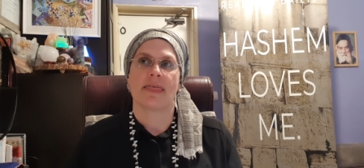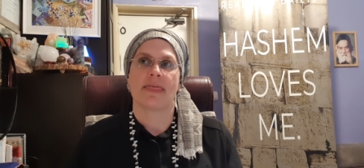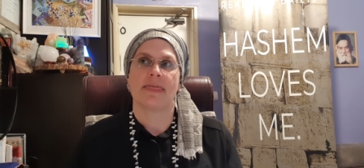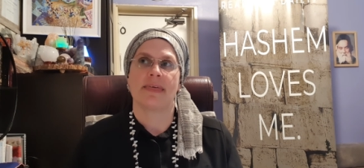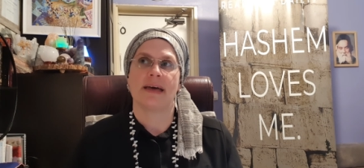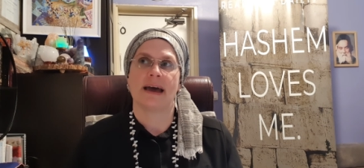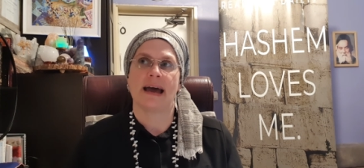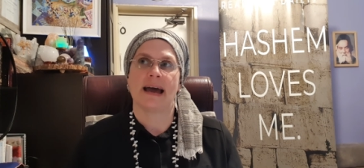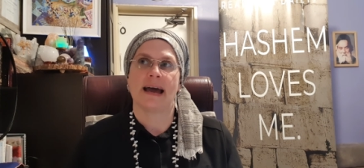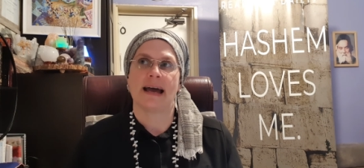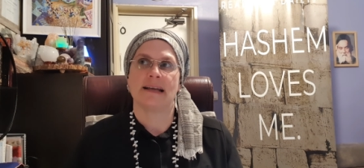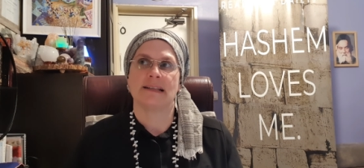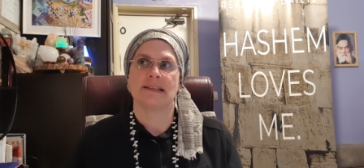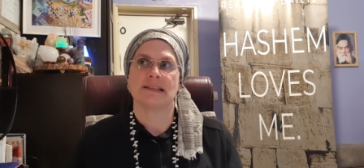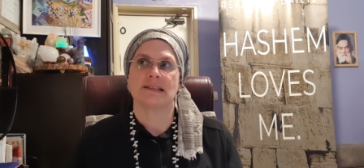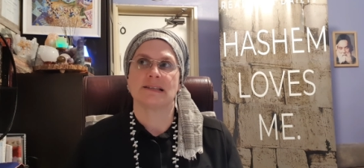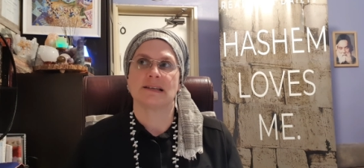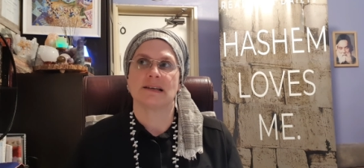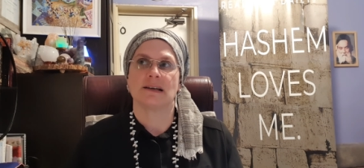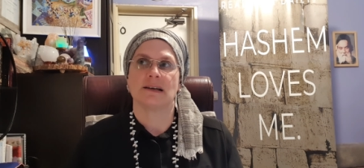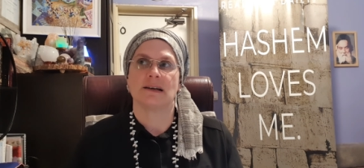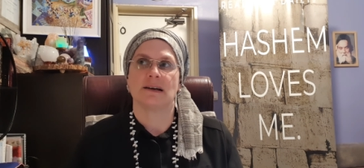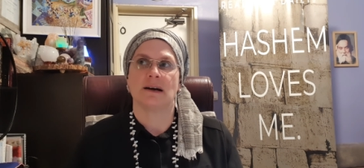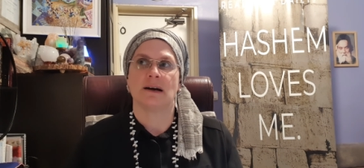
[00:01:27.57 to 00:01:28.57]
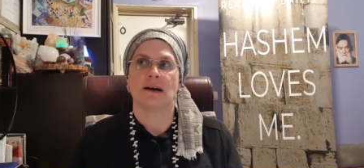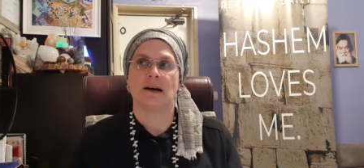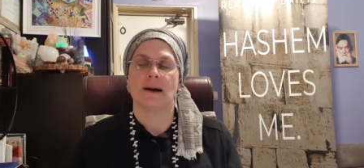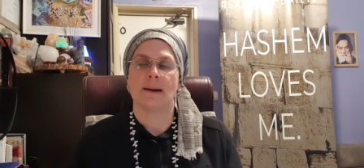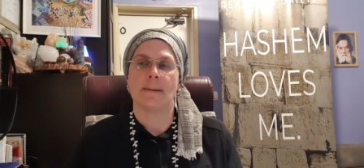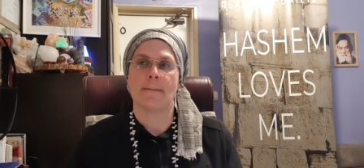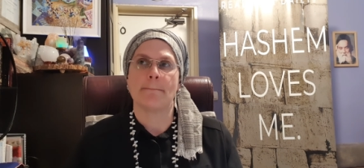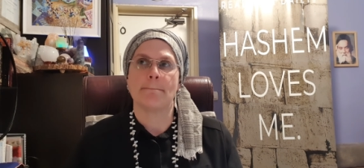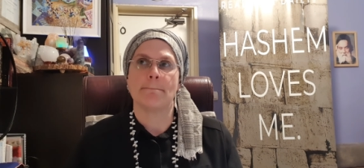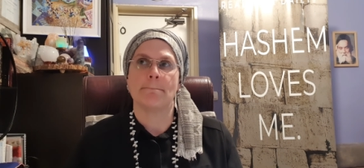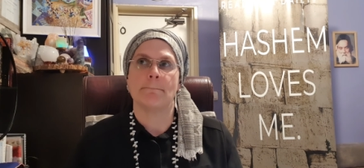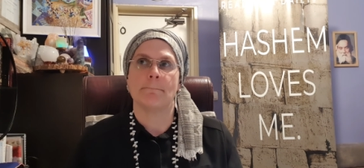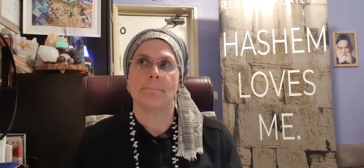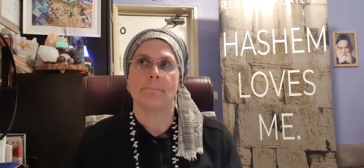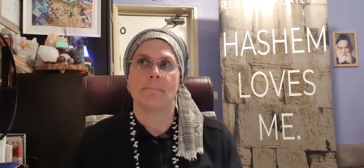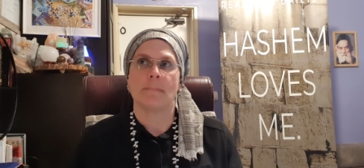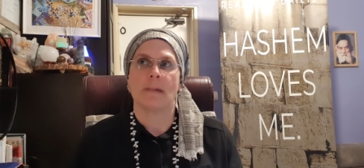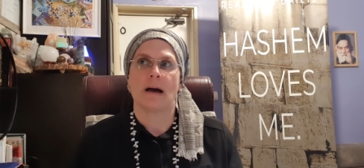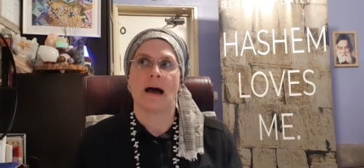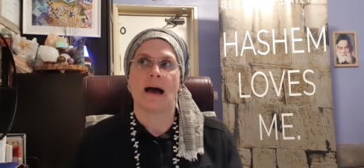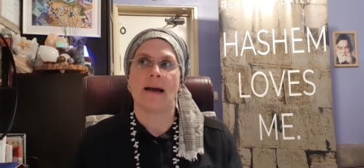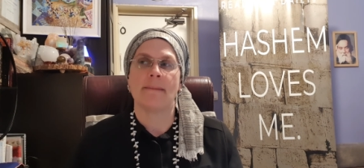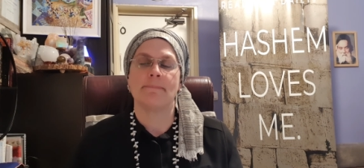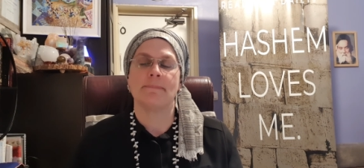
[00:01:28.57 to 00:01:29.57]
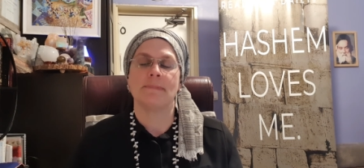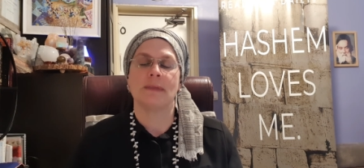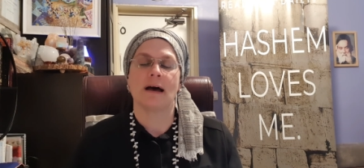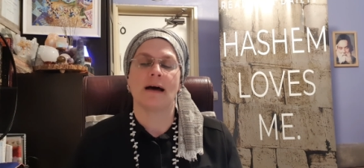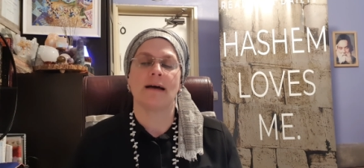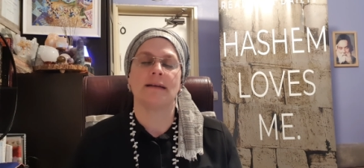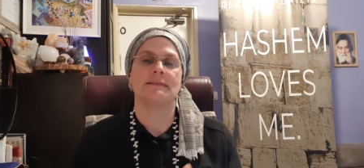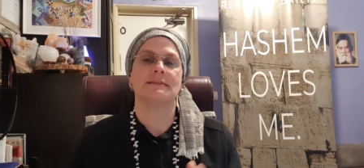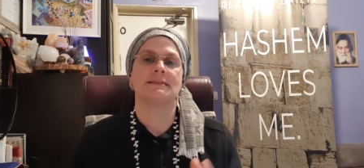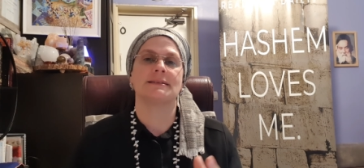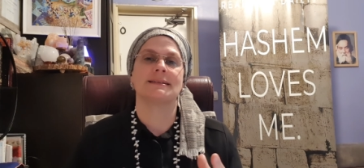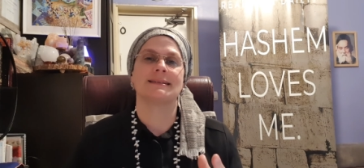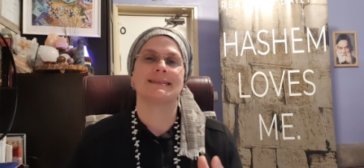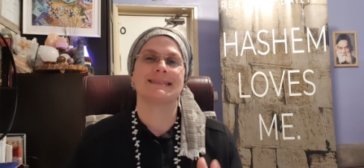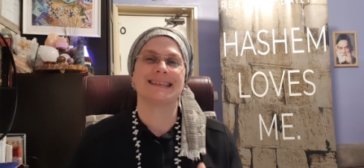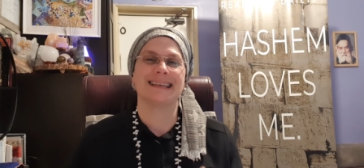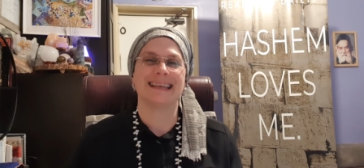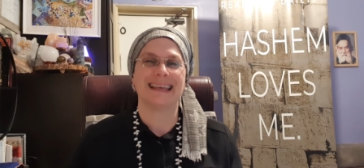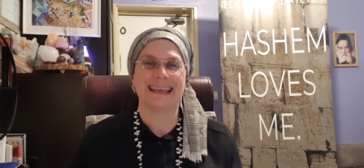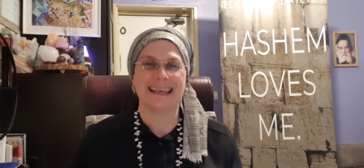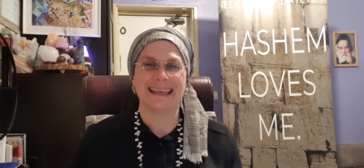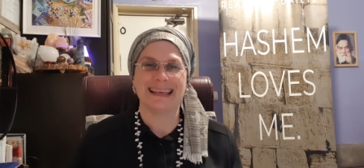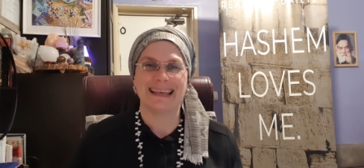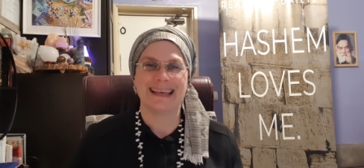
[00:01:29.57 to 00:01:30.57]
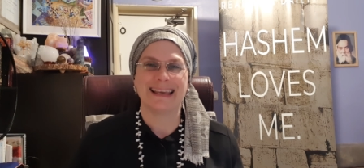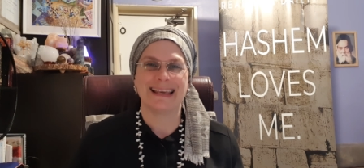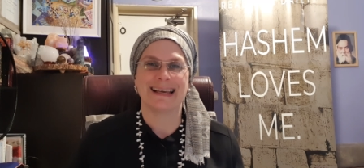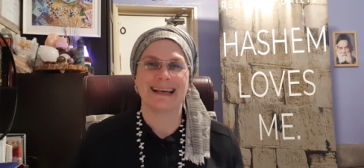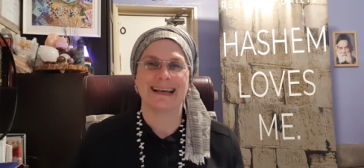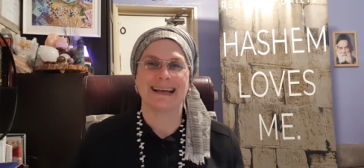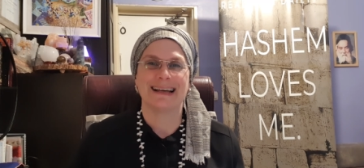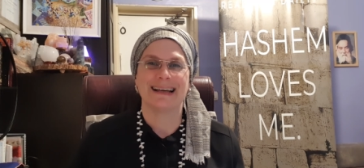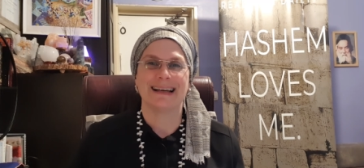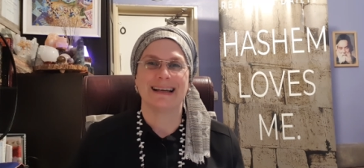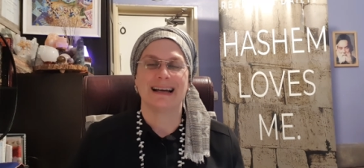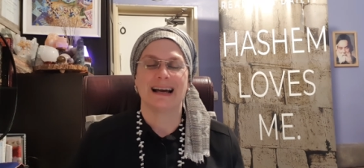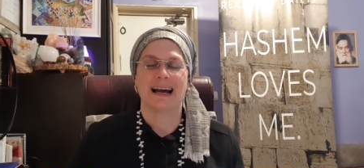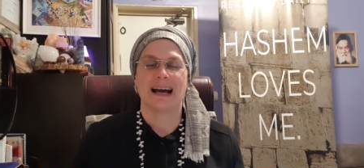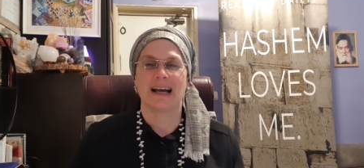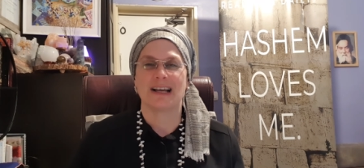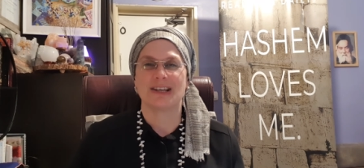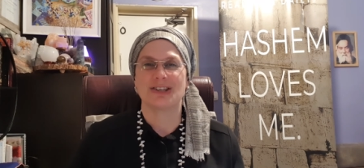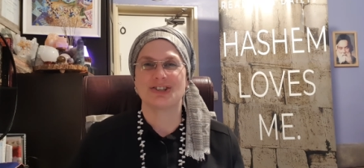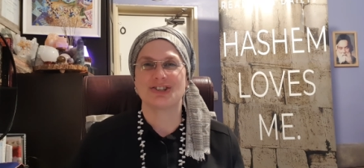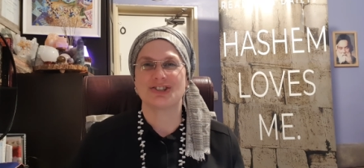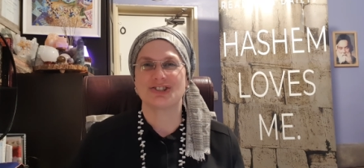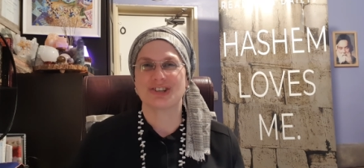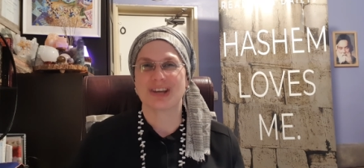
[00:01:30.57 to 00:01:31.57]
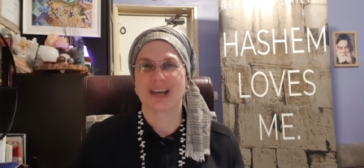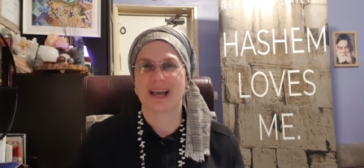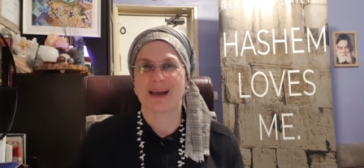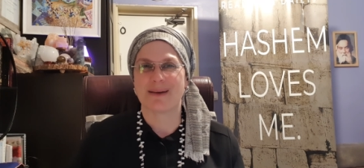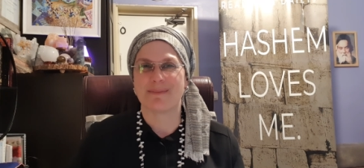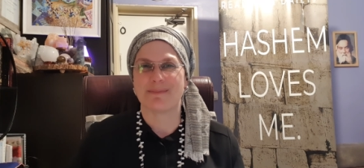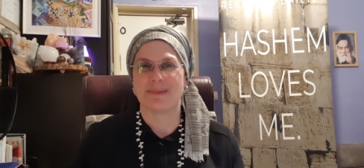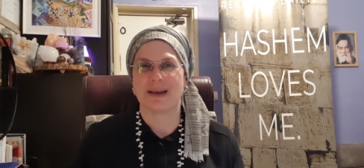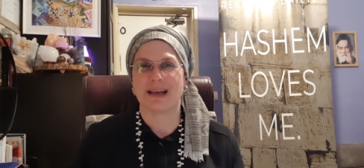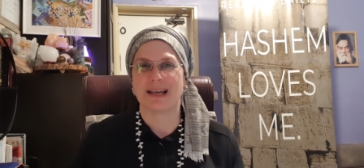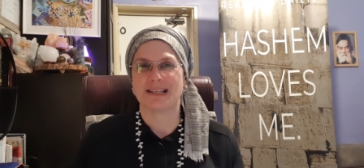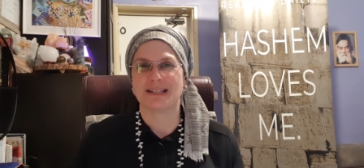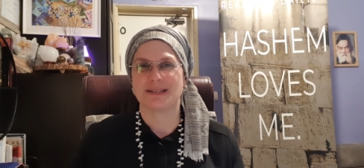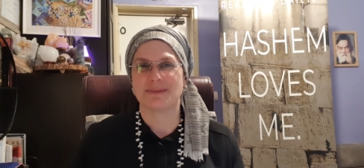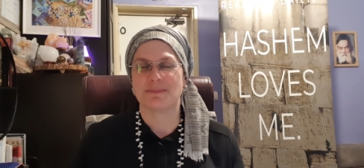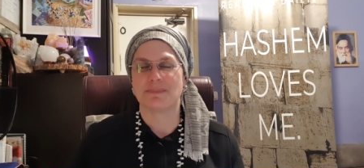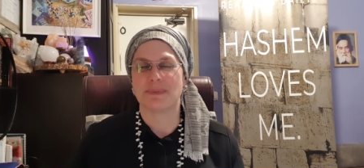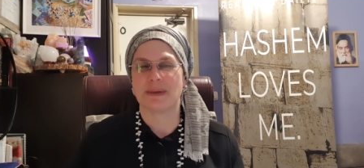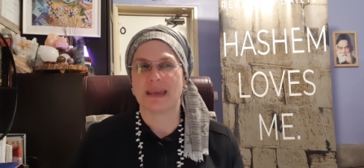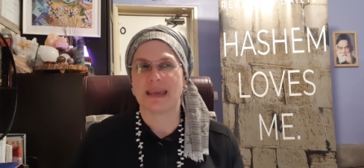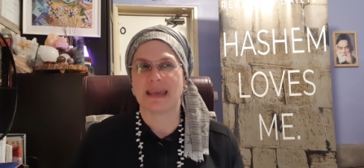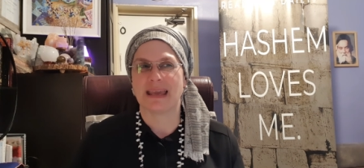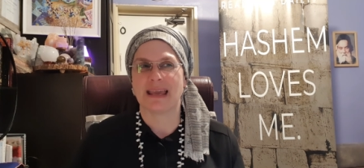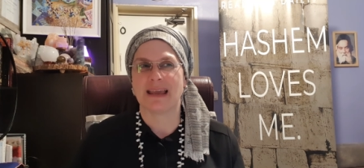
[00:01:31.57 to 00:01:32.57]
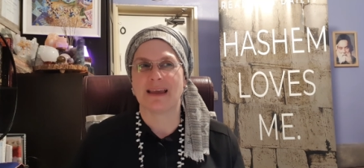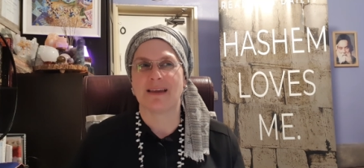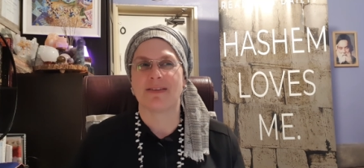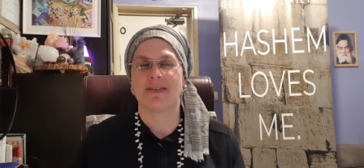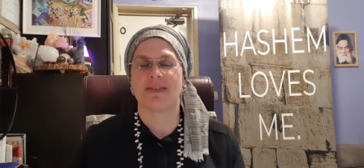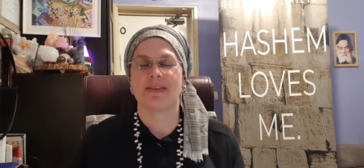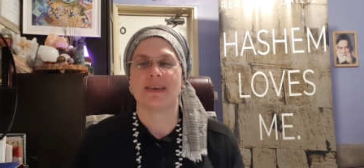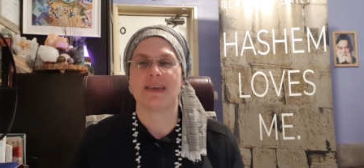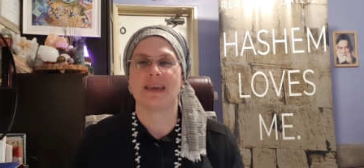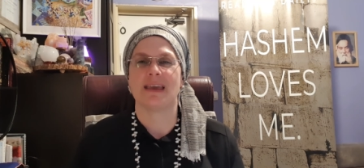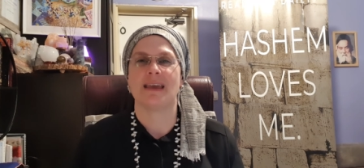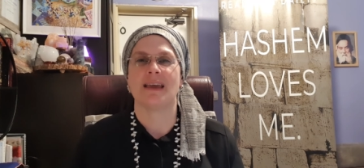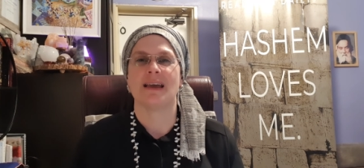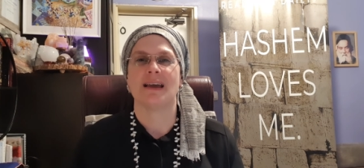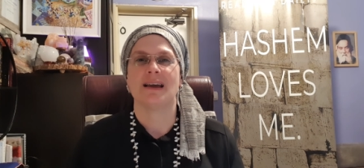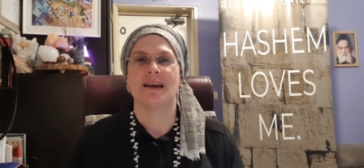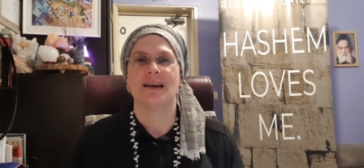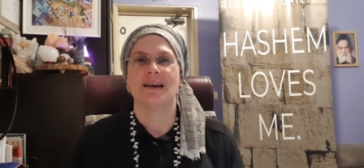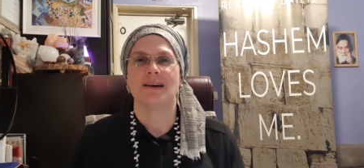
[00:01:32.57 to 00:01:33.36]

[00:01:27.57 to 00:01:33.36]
that I'm not seeing Hashem as being the